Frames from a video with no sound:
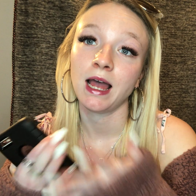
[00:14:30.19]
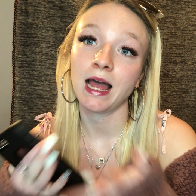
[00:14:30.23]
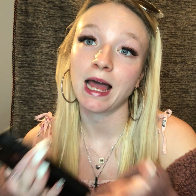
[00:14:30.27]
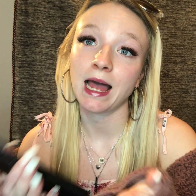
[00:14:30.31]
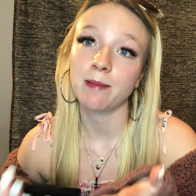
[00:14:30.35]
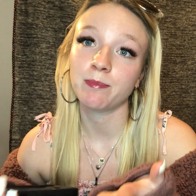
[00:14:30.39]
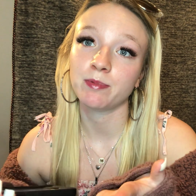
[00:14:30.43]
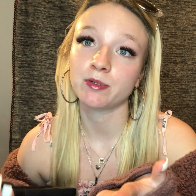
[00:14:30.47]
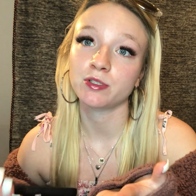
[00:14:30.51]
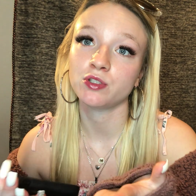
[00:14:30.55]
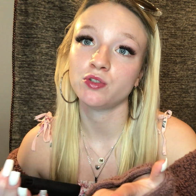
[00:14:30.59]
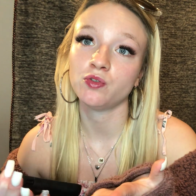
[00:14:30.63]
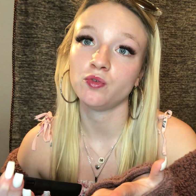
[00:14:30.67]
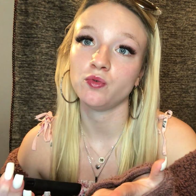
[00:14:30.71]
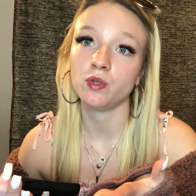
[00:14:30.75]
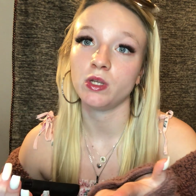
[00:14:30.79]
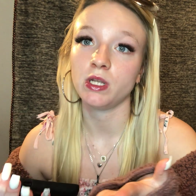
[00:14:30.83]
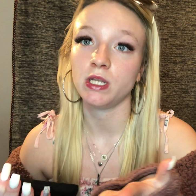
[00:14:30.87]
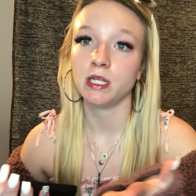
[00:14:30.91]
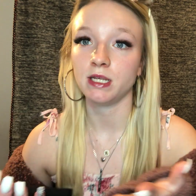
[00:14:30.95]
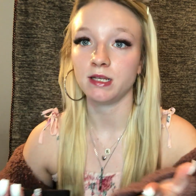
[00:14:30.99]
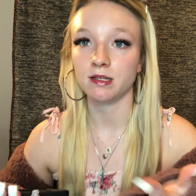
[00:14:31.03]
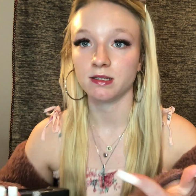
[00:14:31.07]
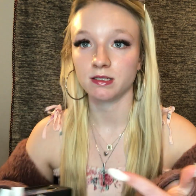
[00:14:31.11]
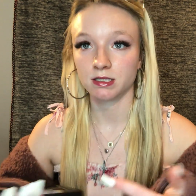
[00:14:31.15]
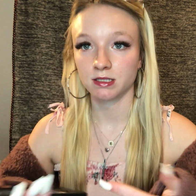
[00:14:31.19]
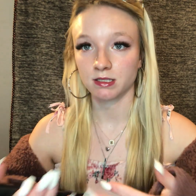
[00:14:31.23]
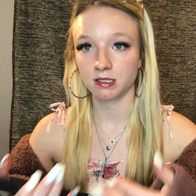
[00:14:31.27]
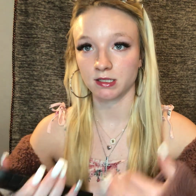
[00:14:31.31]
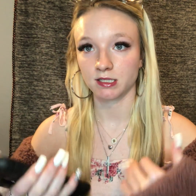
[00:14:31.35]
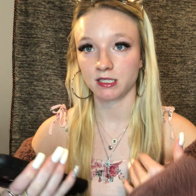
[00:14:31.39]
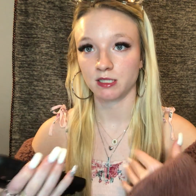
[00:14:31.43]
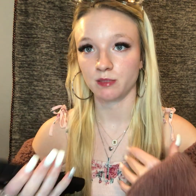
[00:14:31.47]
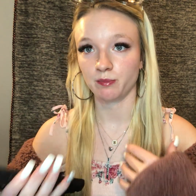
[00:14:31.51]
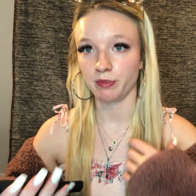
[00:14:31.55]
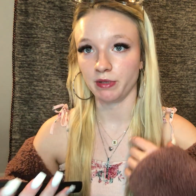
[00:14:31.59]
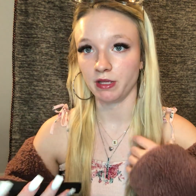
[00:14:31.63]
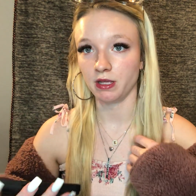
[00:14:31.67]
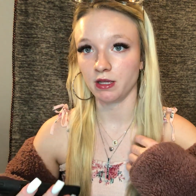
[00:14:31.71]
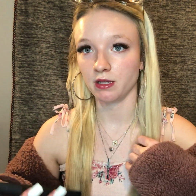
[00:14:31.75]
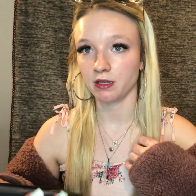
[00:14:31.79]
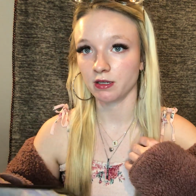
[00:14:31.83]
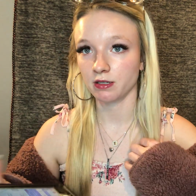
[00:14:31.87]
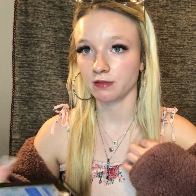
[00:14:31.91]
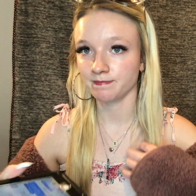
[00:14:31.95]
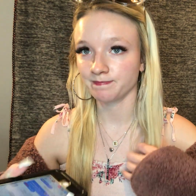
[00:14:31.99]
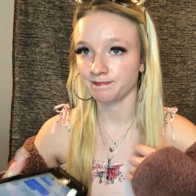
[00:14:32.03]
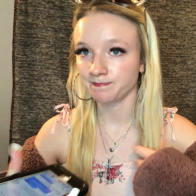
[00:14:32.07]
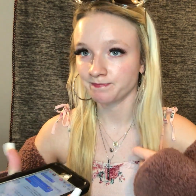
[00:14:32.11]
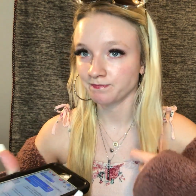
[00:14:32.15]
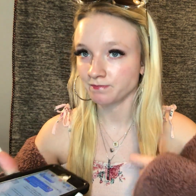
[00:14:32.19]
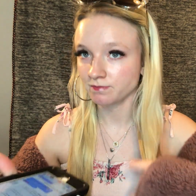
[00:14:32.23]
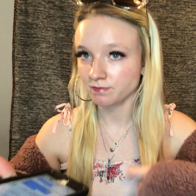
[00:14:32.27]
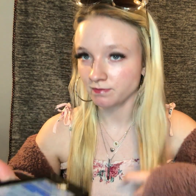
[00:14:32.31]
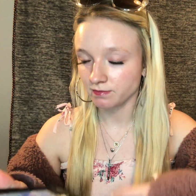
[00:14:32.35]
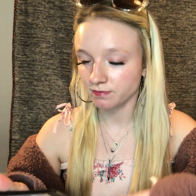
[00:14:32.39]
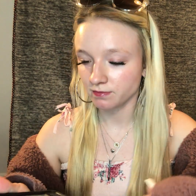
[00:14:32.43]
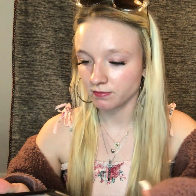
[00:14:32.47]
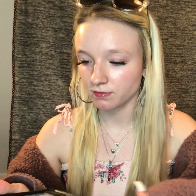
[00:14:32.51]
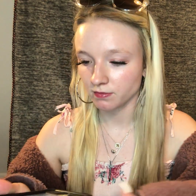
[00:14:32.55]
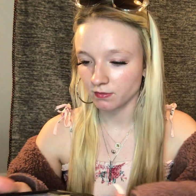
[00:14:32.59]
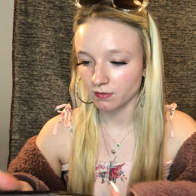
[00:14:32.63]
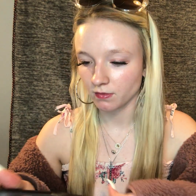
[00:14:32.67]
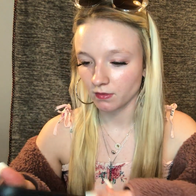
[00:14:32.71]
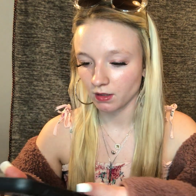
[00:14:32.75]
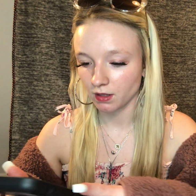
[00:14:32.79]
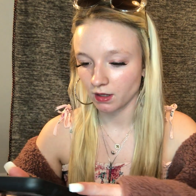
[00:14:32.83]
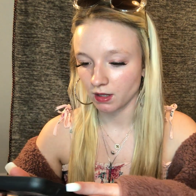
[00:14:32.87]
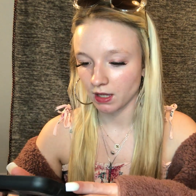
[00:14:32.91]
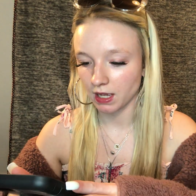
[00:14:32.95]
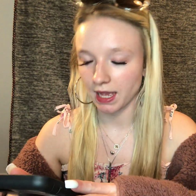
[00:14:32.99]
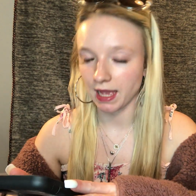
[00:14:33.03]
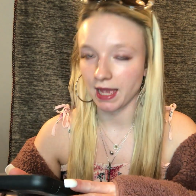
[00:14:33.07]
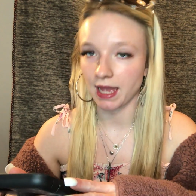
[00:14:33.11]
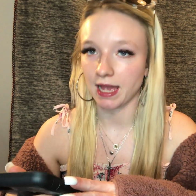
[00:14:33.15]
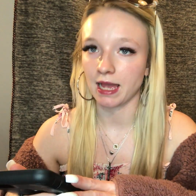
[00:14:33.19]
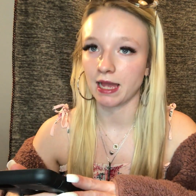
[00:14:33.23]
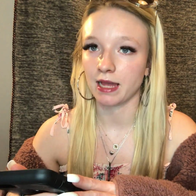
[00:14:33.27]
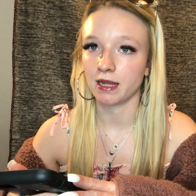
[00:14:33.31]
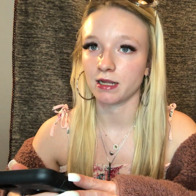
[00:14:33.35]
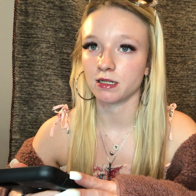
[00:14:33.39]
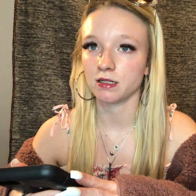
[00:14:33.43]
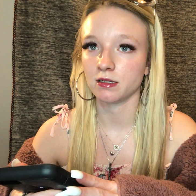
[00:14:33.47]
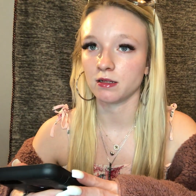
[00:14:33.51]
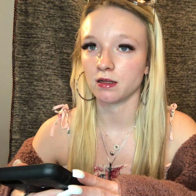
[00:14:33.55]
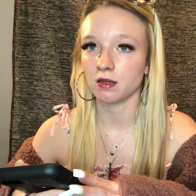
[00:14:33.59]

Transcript: opportunities to speak at